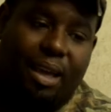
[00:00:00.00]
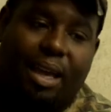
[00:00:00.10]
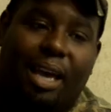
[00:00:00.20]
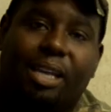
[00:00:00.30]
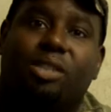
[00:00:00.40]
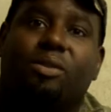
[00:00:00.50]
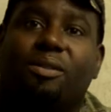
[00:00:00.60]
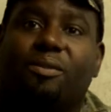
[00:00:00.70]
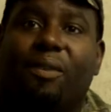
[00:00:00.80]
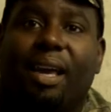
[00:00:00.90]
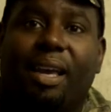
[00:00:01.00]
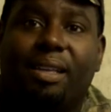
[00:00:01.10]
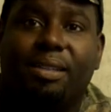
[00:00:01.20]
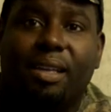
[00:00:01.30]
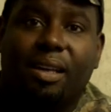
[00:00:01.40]
estrus
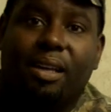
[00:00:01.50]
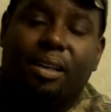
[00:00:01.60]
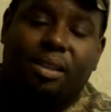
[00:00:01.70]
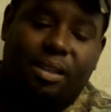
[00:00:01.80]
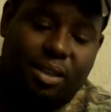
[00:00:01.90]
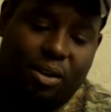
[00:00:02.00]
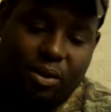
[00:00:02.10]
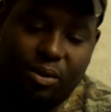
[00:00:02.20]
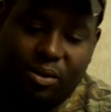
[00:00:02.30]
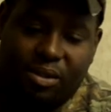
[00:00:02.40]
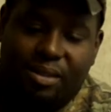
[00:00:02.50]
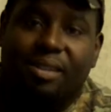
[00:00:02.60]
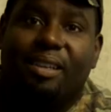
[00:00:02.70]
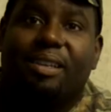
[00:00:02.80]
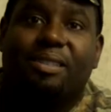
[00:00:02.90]
phase, the does
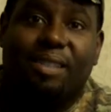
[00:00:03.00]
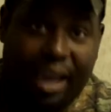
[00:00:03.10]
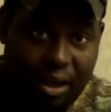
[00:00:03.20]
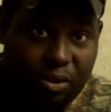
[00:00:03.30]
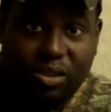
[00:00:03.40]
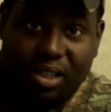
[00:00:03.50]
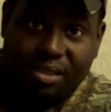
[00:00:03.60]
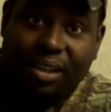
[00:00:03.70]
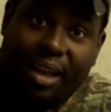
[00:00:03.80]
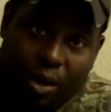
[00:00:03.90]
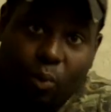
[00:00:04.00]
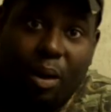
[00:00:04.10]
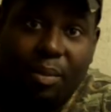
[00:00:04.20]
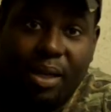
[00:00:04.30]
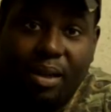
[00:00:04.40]
cycle just like a
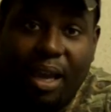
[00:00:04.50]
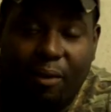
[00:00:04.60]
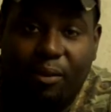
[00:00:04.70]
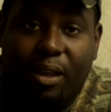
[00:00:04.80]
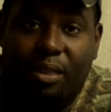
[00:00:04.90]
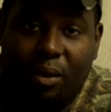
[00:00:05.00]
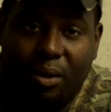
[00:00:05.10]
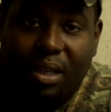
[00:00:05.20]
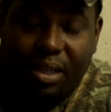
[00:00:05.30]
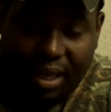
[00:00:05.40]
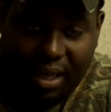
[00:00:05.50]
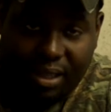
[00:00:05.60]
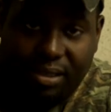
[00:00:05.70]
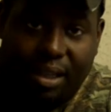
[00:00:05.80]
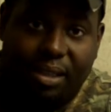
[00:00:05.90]
woman. Every 30
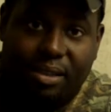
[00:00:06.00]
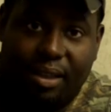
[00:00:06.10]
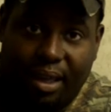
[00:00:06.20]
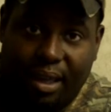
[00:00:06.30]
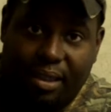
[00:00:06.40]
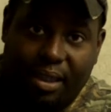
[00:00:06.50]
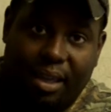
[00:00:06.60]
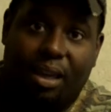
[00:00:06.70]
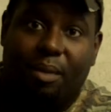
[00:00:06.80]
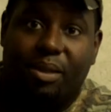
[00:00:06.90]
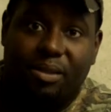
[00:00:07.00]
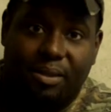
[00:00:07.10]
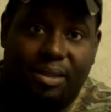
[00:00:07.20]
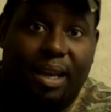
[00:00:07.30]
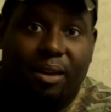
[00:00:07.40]
days, they come into
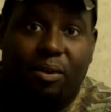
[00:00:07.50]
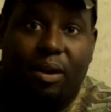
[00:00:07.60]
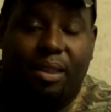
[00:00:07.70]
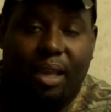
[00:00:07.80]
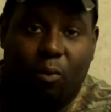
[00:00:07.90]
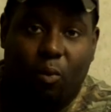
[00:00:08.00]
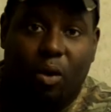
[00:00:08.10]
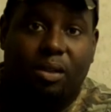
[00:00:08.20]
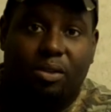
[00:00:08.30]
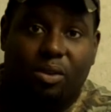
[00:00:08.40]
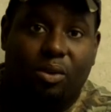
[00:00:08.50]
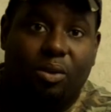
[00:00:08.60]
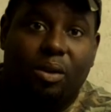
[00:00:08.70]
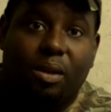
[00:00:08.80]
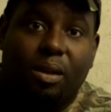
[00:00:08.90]
cycle and they
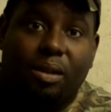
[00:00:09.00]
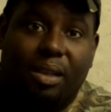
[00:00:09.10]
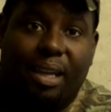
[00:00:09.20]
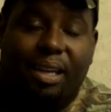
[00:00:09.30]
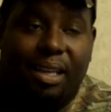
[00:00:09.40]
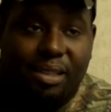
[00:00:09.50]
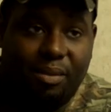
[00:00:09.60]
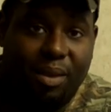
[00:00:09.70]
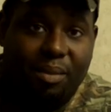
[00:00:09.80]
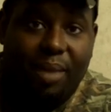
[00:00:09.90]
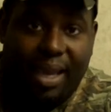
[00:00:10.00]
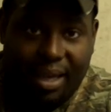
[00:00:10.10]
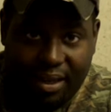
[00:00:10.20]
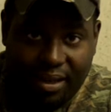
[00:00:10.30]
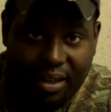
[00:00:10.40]
need to be
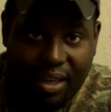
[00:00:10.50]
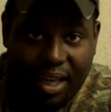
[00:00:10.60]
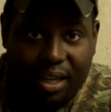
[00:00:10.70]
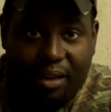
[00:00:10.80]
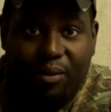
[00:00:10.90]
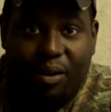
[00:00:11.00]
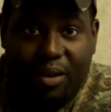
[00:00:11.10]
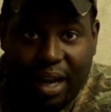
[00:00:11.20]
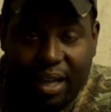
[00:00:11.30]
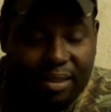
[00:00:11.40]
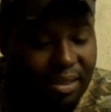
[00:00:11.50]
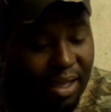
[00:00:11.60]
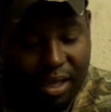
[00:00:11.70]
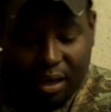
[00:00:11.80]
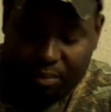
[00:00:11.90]
mated. And if they're not, they
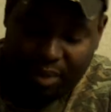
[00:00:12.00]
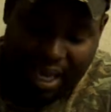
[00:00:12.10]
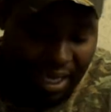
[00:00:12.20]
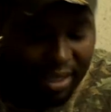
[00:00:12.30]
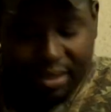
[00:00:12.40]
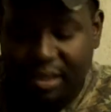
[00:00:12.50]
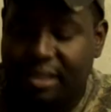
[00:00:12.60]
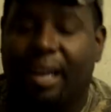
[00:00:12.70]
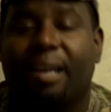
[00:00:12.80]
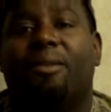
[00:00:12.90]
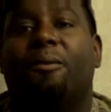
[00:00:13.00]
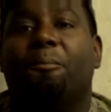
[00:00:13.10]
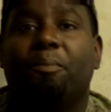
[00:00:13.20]
come back into cycle